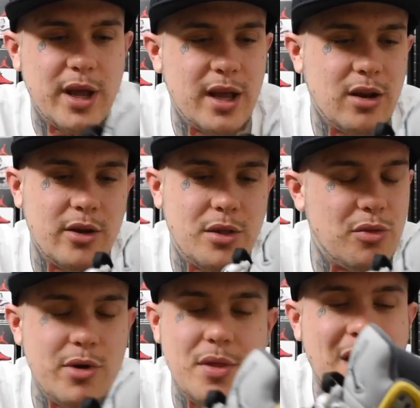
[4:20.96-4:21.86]
it, like
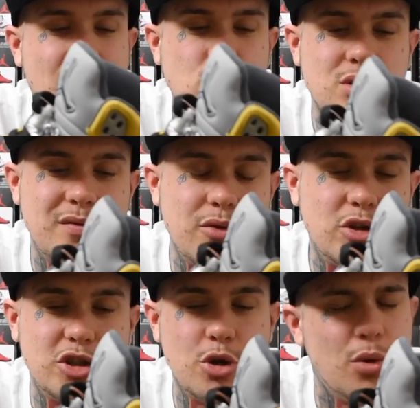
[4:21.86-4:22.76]
3,000 for a
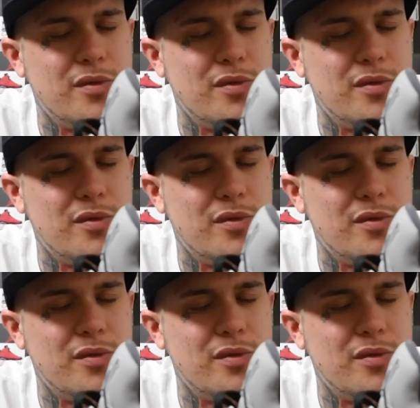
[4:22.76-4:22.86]
shoe.